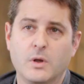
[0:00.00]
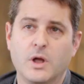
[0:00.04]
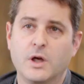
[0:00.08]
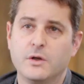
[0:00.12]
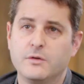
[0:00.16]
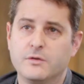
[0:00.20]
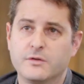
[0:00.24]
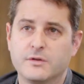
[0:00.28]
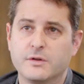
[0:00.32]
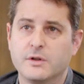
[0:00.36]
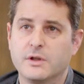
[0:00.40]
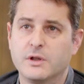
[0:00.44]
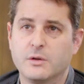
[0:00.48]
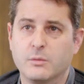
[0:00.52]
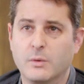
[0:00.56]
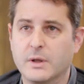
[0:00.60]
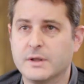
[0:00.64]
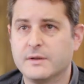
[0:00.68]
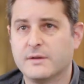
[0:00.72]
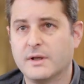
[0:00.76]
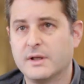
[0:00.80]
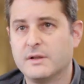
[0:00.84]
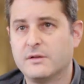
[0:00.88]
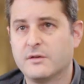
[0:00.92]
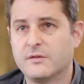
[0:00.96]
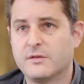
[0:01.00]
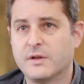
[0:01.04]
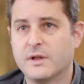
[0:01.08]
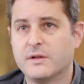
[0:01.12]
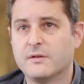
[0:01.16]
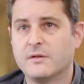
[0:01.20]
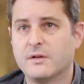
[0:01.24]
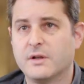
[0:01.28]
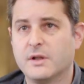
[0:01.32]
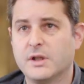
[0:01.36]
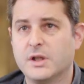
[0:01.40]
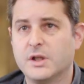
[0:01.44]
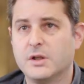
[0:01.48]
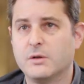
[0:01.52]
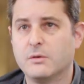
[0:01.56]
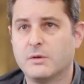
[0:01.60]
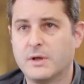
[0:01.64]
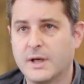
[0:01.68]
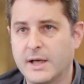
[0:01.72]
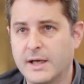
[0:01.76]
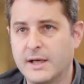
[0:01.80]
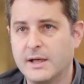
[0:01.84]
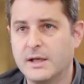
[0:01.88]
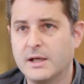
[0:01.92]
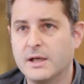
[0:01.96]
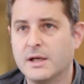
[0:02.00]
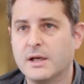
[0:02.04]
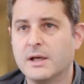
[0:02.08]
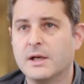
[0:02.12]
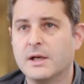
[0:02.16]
hosted in one data centre in the UK.